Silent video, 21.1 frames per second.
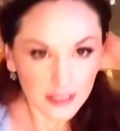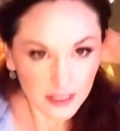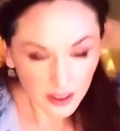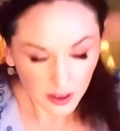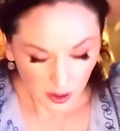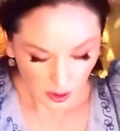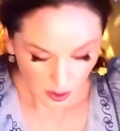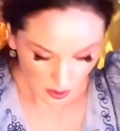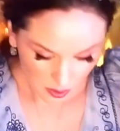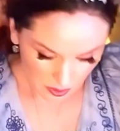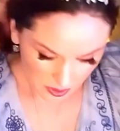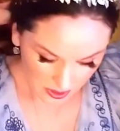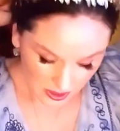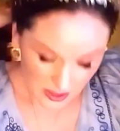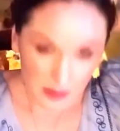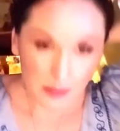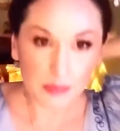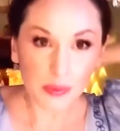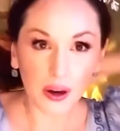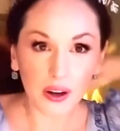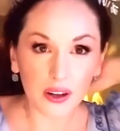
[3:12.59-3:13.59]
Oh,
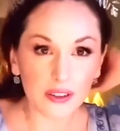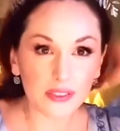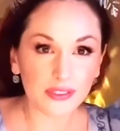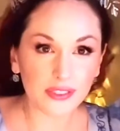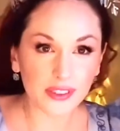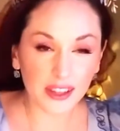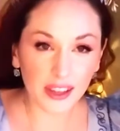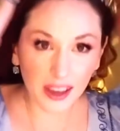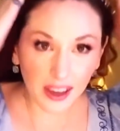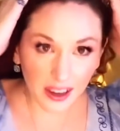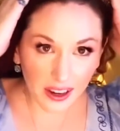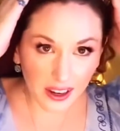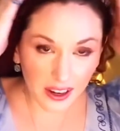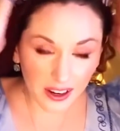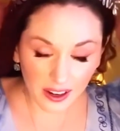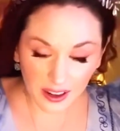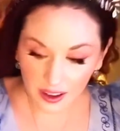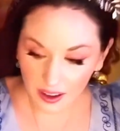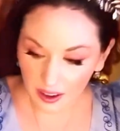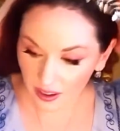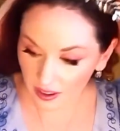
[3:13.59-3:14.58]
this puffy
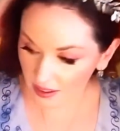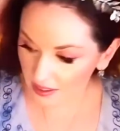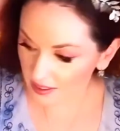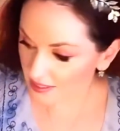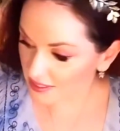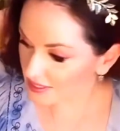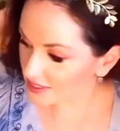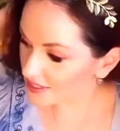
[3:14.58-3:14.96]
hair.